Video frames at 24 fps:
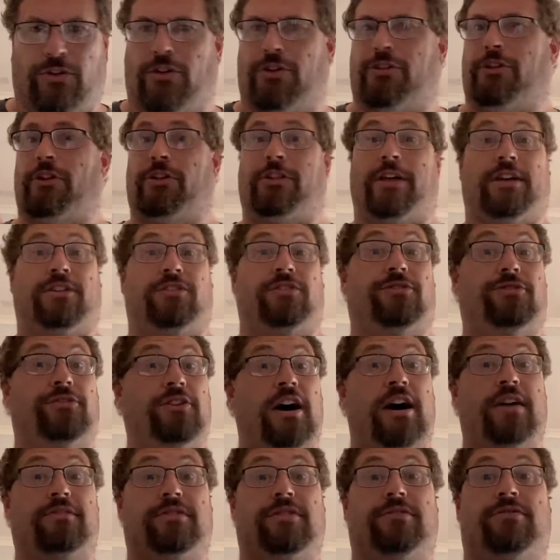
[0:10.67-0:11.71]
So that's
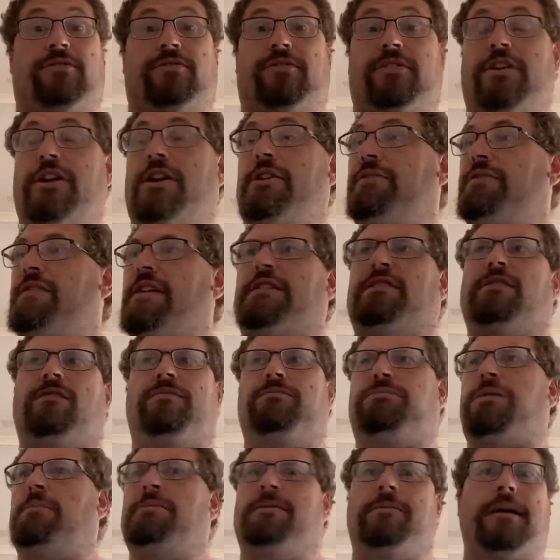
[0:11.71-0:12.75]
five different videos. In fact, I've
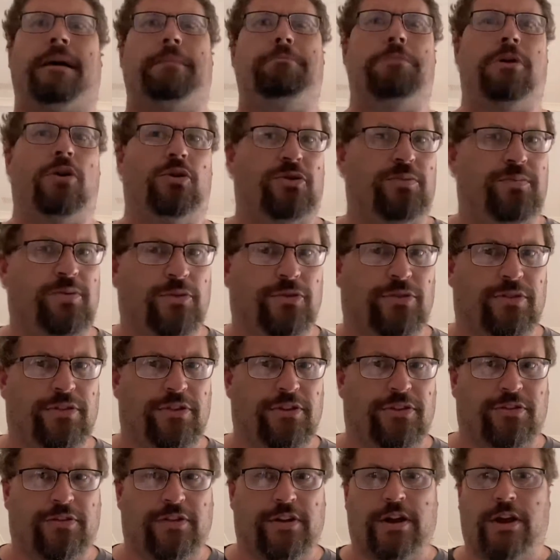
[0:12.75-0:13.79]
probably made multiples of
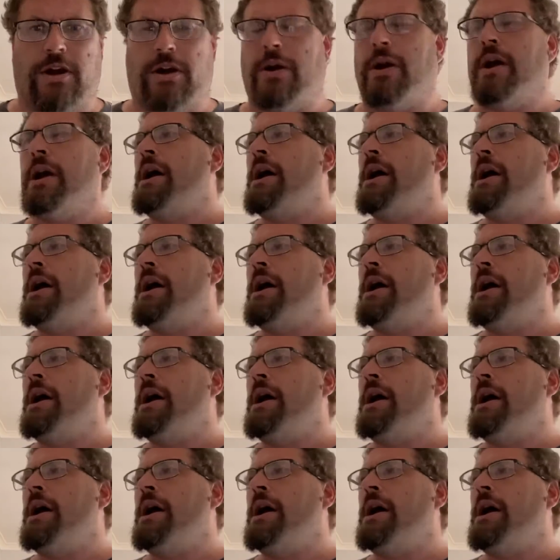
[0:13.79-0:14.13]
this video.